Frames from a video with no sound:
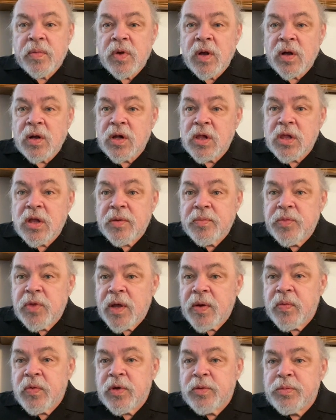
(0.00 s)
a club
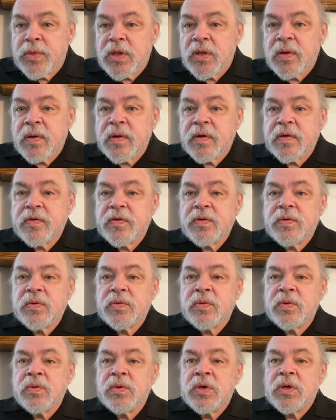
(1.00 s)
that we belong
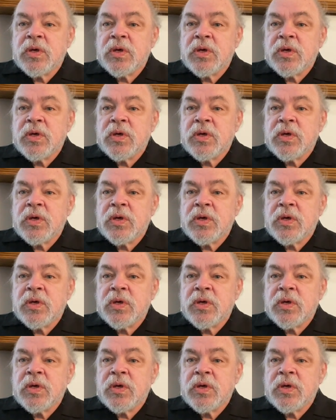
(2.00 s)
to,